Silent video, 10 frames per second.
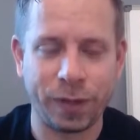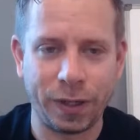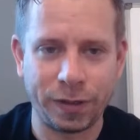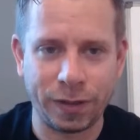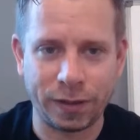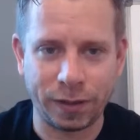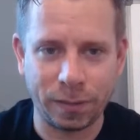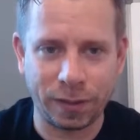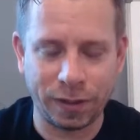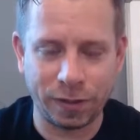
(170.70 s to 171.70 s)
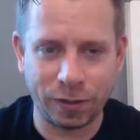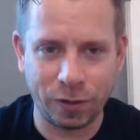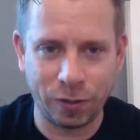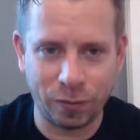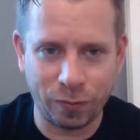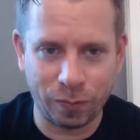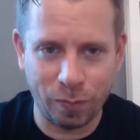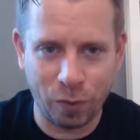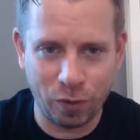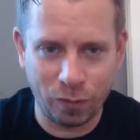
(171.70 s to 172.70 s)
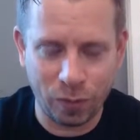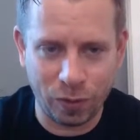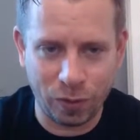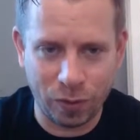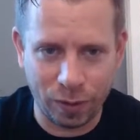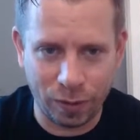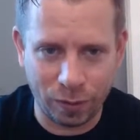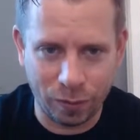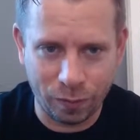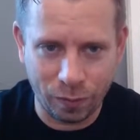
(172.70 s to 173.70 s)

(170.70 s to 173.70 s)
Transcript: Is there some sense of movement and